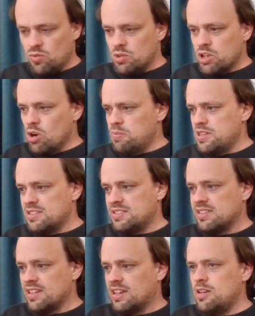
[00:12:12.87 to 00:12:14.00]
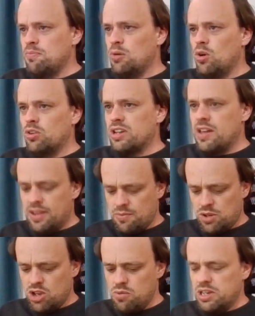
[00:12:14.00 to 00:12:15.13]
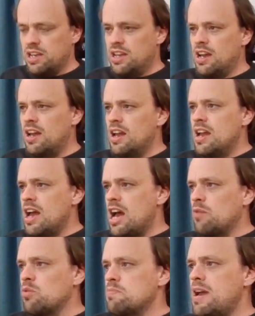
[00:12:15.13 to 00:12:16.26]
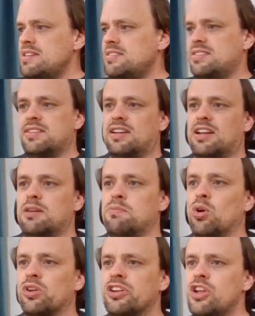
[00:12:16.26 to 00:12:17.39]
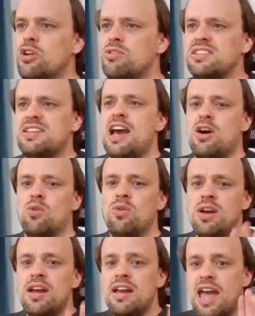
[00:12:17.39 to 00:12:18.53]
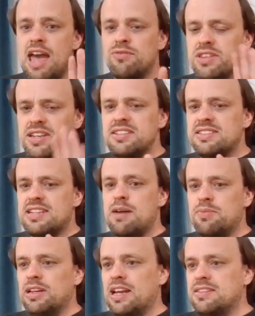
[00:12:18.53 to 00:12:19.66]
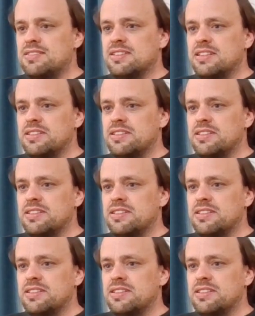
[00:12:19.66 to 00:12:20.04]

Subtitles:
we copy this to the clipboard, and then we go in here and we paste to the clipboard. And notice how everything is tabulated